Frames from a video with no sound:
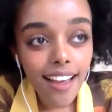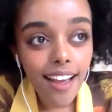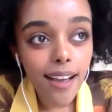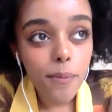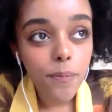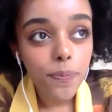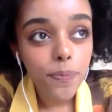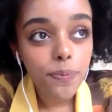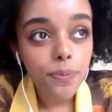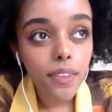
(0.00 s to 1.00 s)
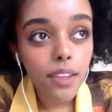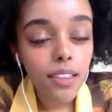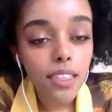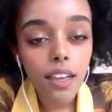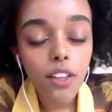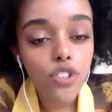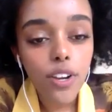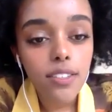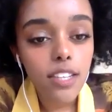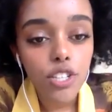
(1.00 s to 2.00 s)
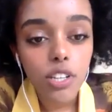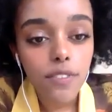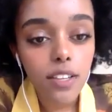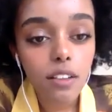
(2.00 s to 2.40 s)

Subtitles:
the English translation of it is